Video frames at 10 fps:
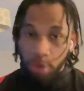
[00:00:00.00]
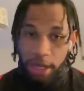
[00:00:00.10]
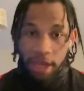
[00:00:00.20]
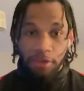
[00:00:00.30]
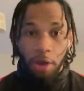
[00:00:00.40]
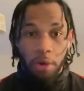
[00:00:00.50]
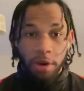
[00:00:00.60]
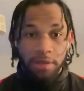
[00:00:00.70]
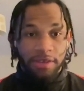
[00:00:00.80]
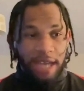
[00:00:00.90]
to be from
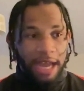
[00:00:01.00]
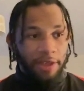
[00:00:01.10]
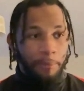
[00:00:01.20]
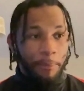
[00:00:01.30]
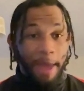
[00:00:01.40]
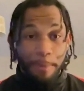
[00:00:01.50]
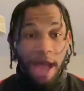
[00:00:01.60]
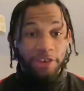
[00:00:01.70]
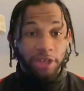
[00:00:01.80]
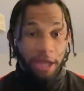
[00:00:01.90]
Bradford, to be 20 years old,
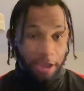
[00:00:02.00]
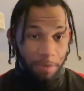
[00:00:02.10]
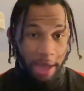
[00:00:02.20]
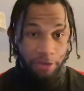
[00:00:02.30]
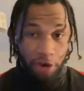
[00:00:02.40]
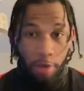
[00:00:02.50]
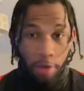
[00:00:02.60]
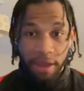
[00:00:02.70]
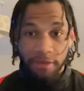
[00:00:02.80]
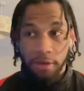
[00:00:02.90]
and to say that my
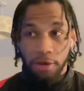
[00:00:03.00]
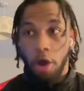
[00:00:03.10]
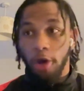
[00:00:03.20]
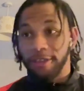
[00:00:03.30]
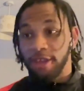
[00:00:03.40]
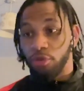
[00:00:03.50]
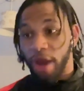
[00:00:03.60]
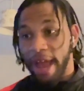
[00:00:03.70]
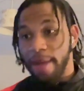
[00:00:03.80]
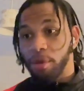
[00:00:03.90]
passion is my job
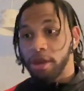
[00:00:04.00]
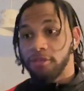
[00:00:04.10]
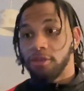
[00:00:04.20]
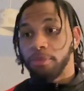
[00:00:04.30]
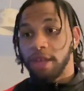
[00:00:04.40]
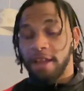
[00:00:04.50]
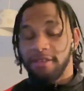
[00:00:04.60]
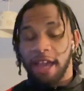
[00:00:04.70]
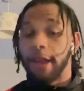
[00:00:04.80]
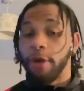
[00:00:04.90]
is not only rare, but
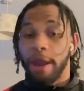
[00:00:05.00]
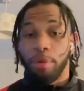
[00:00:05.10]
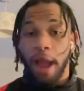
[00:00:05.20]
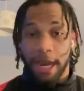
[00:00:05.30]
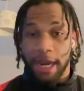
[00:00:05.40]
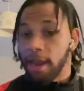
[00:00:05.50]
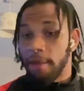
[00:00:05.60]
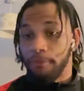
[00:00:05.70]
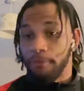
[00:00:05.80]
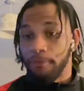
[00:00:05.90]
it's something I take great
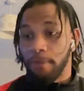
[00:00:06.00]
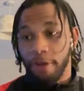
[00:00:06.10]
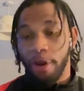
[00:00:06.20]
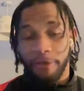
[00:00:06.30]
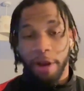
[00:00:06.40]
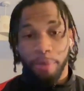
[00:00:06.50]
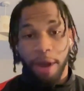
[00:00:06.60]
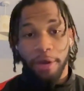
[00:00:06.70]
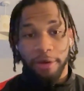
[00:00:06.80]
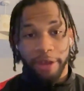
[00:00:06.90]
pride in, and I'm
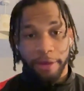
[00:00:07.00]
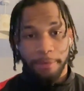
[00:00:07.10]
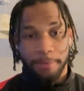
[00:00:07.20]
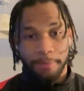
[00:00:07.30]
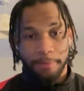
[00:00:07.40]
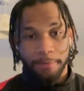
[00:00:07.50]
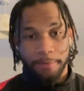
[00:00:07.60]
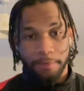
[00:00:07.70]
very, very proud of it.